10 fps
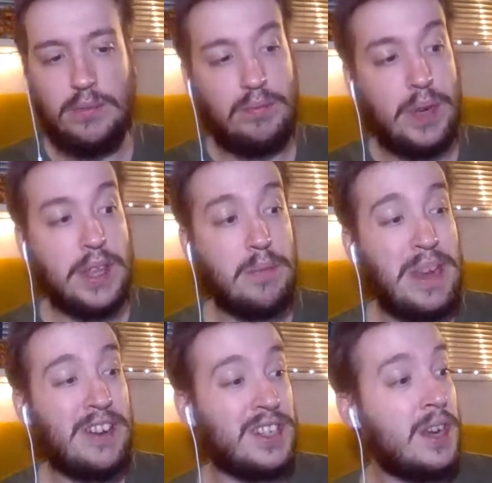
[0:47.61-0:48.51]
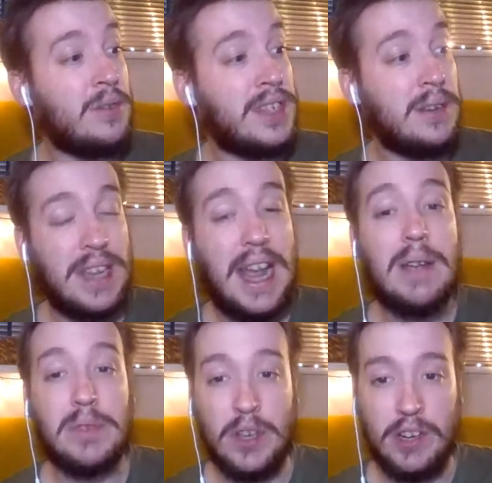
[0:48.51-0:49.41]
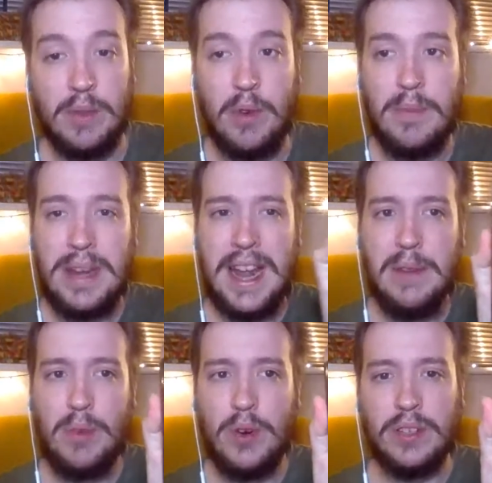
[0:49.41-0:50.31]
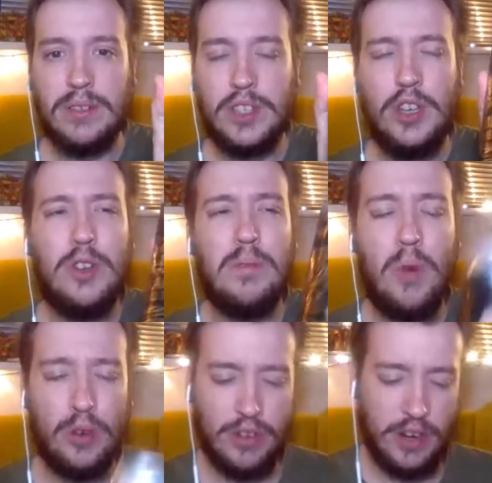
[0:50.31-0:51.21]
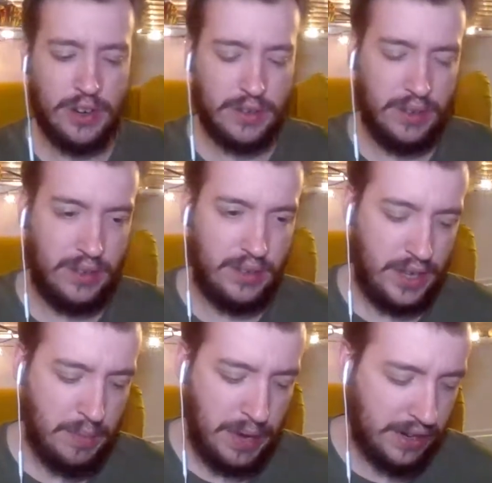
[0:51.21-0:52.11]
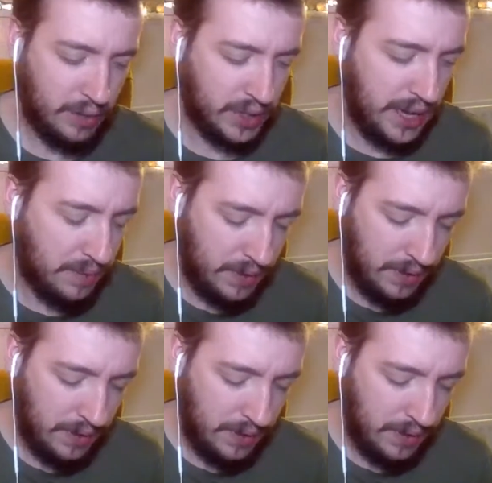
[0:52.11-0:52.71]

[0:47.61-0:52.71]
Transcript: But the beer itself sounds absolutely incredible. I mean, 8.2, bordering on Imperial Stout.